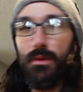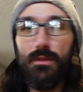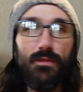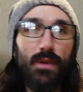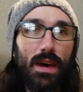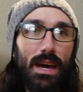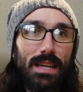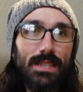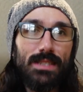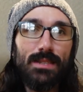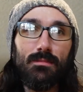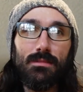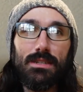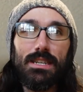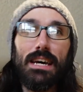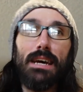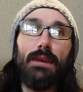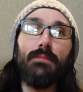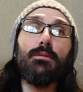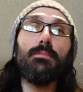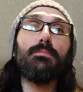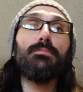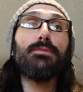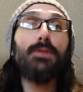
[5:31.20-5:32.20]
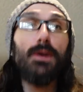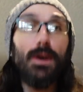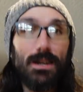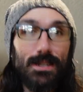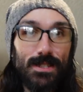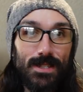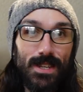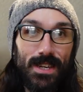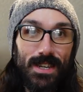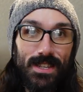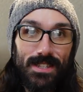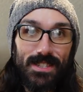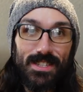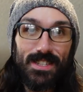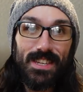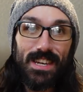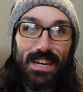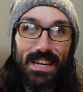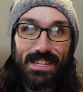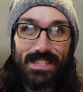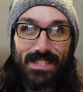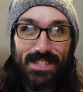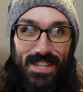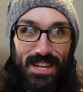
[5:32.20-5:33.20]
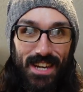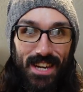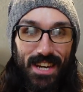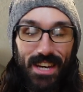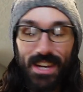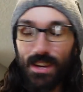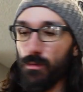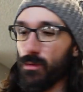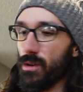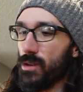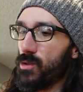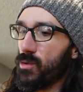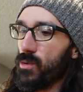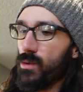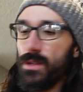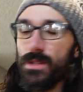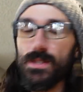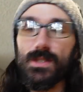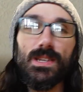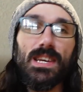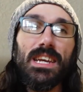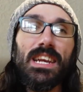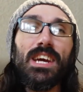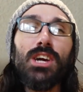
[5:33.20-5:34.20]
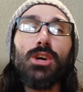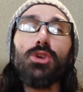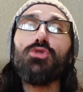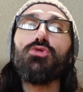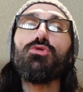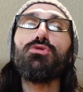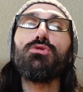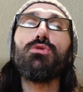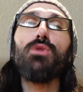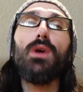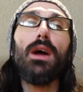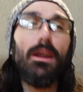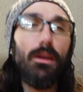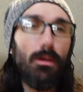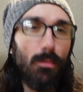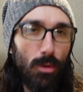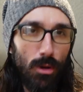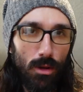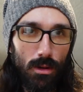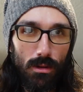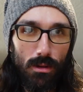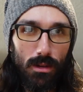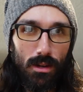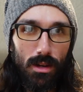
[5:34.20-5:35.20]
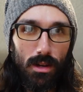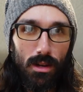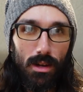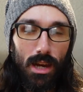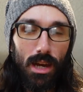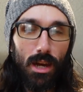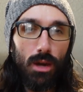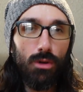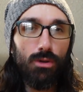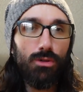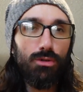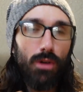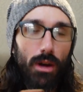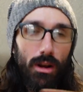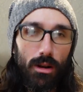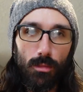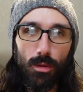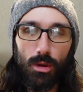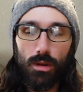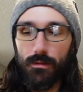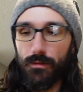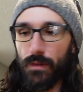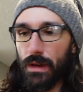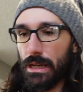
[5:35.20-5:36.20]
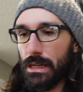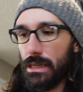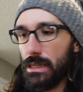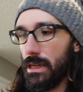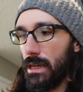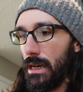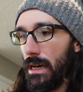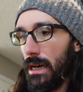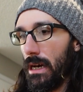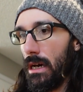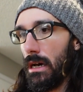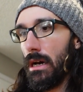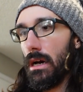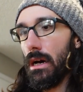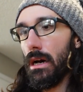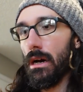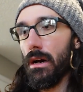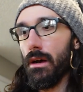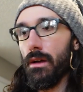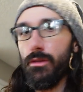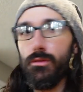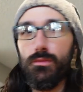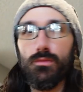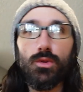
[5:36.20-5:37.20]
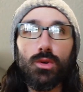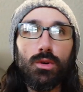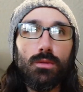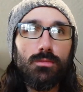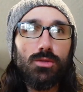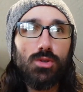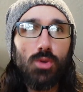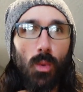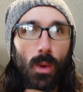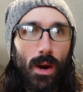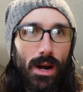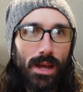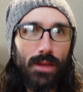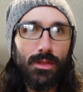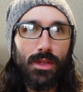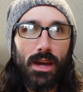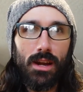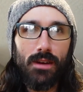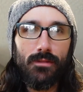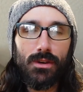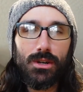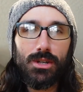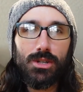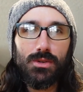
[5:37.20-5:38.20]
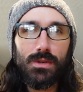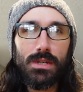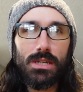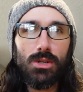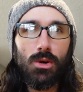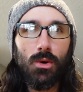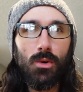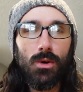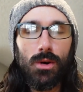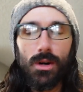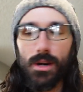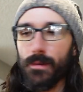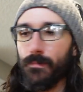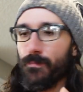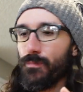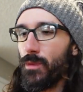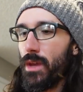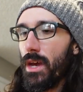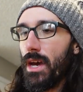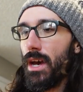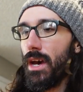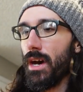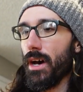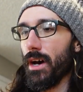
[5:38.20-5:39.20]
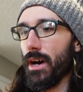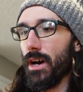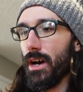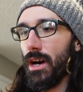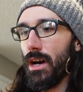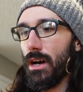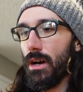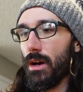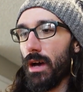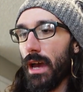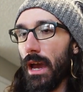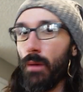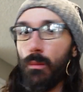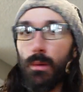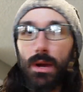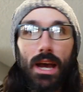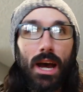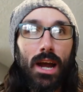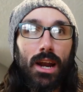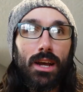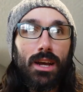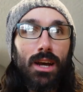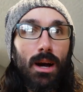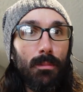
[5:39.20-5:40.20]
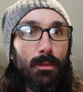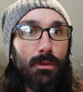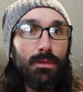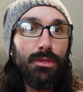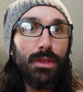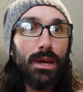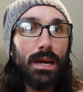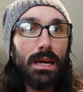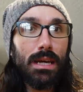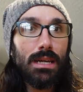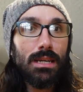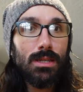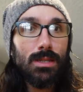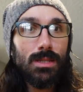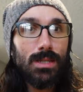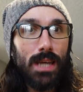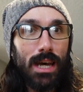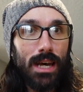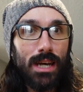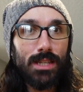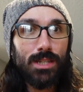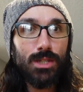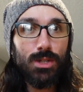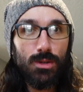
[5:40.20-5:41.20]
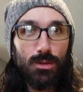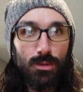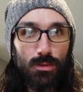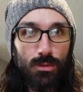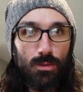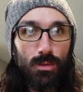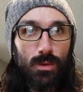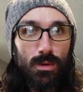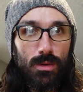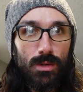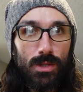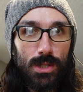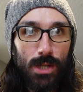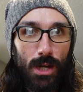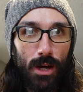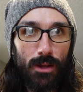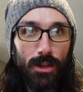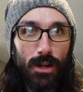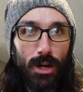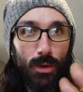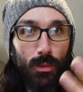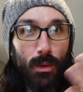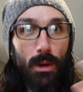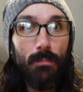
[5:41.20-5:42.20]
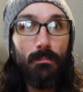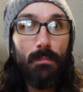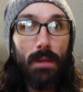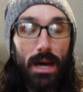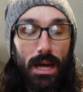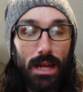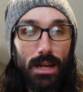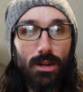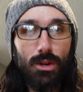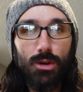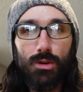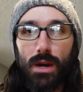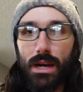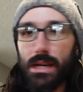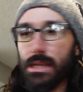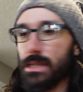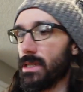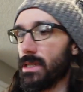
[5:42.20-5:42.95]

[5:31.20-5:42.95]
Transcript: we've had some time to process last night, which was an incredible, incredible event. Uh, the Room 20th Anniversary Tour. Uh, and we got a couple things. As you saw there, we met Greg